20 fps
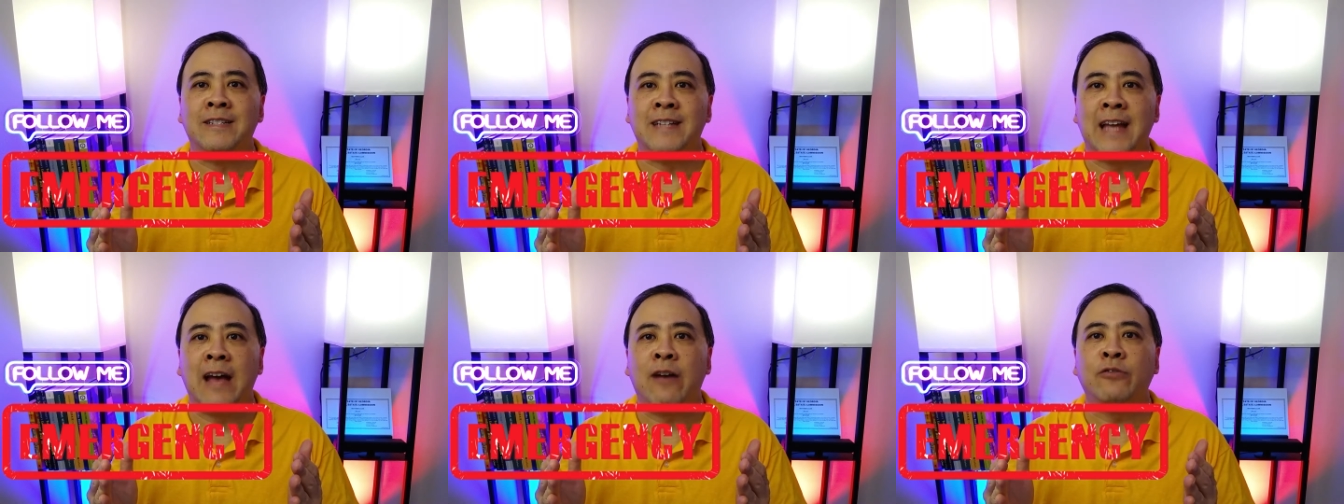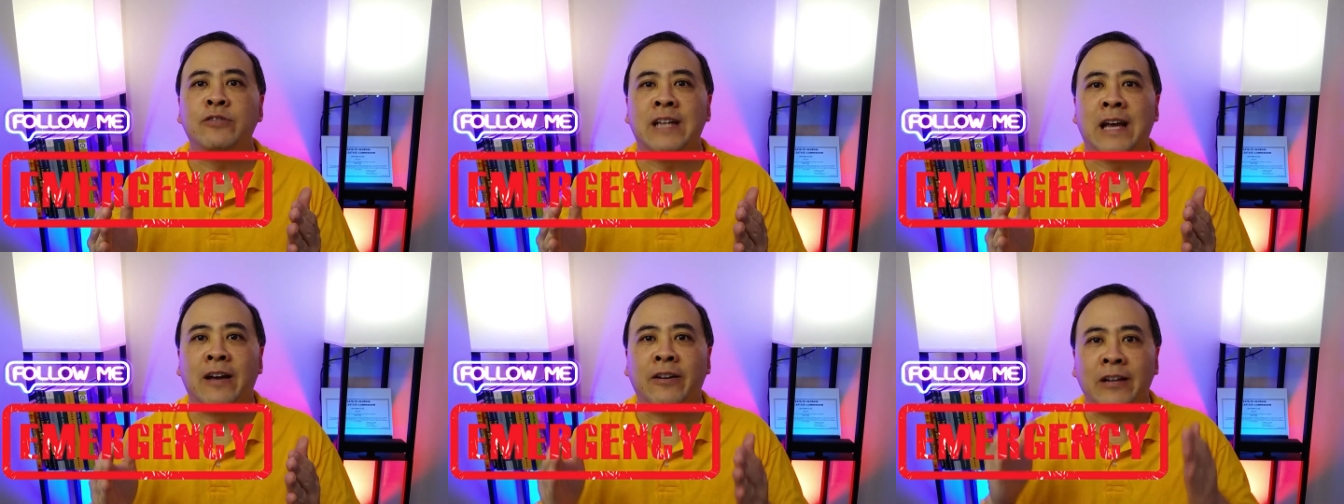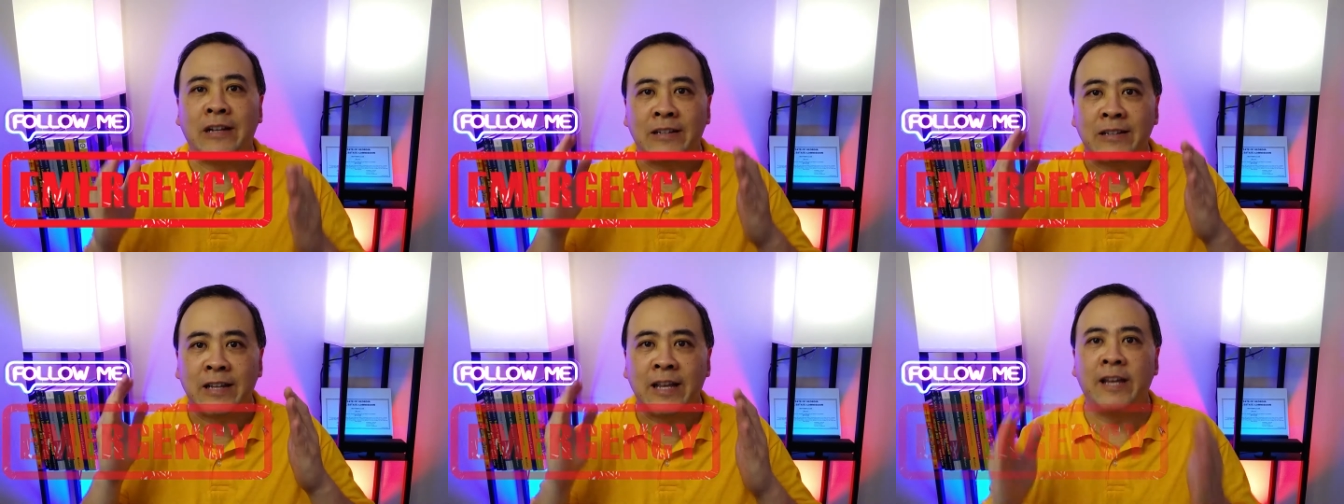in downtown
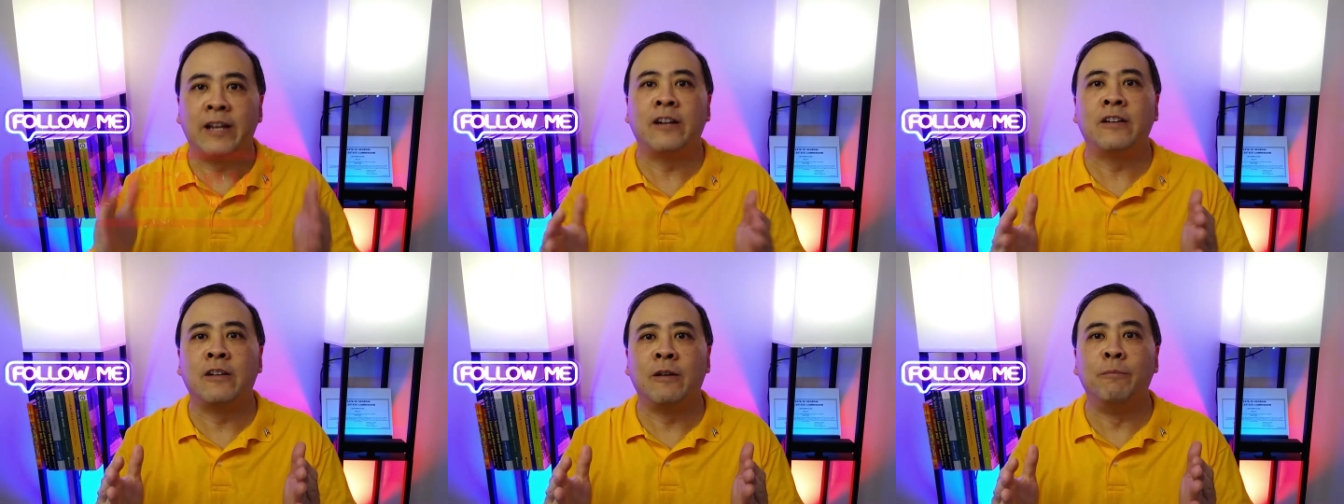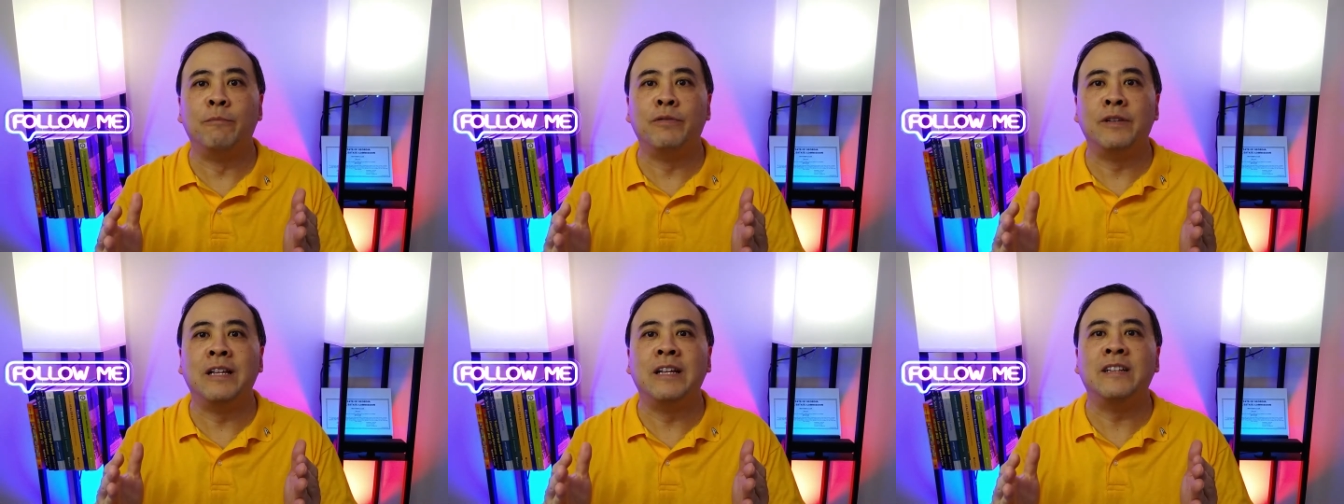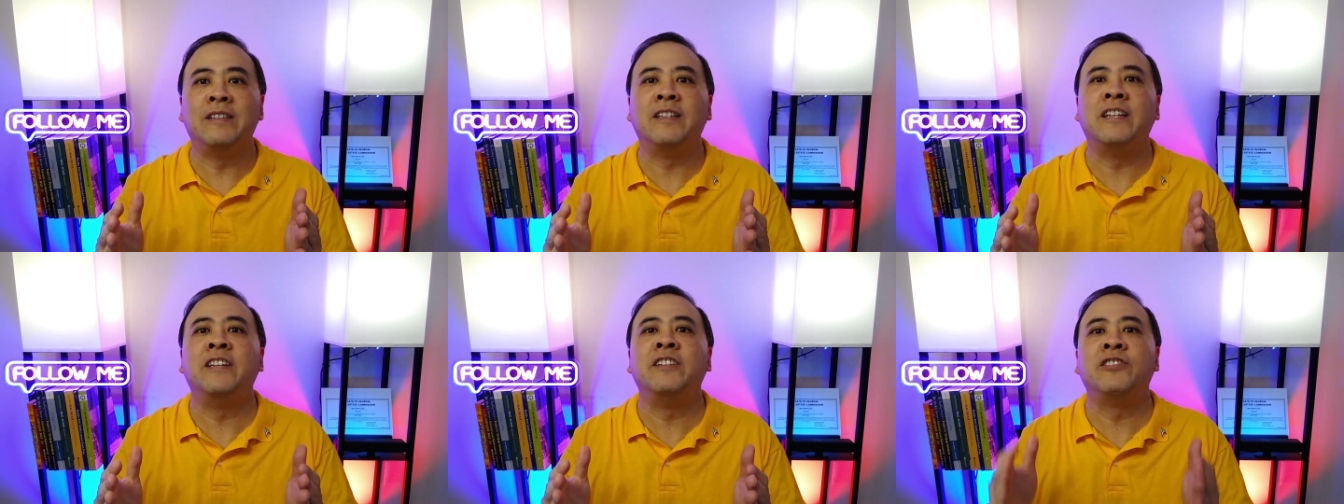Atlanta
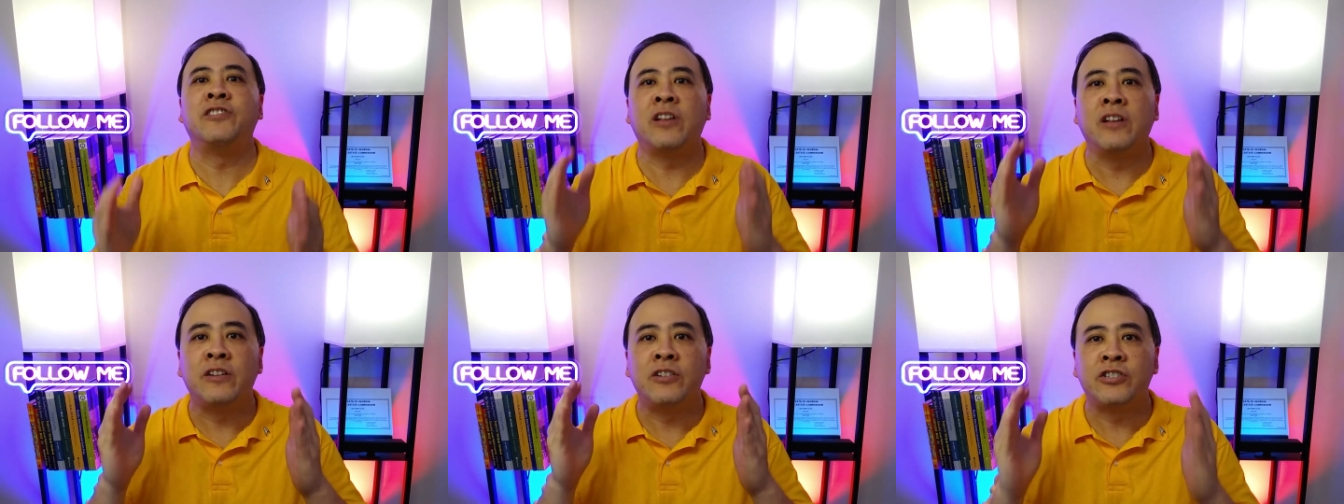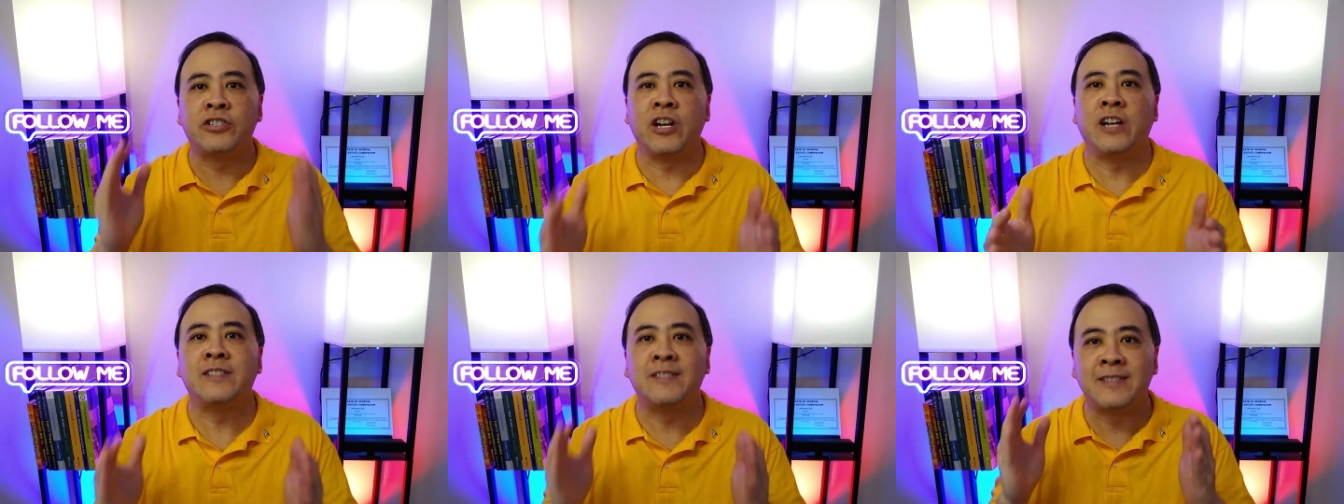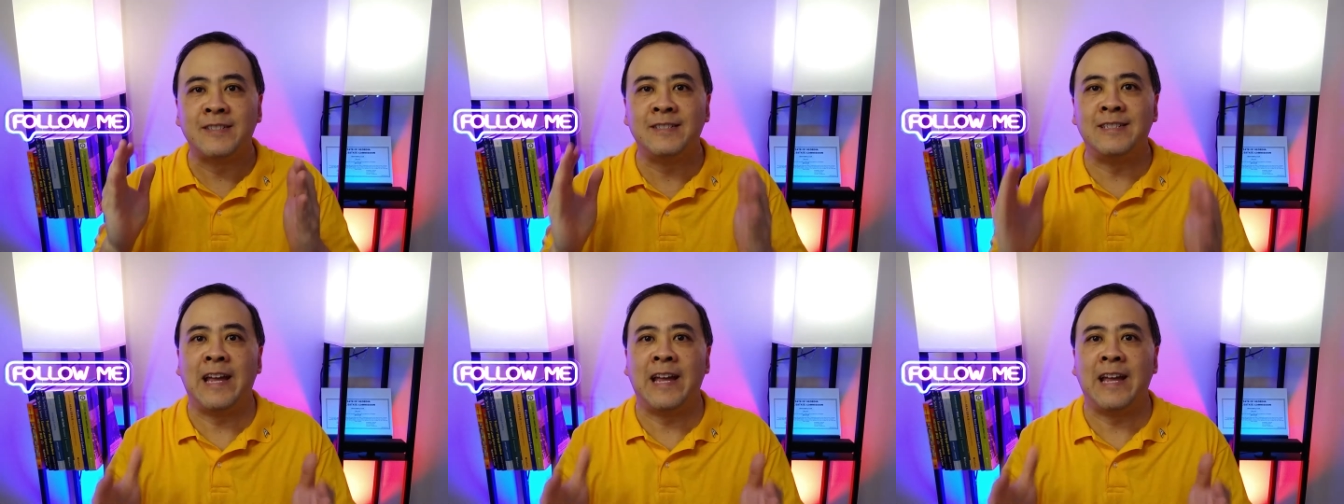completely shuts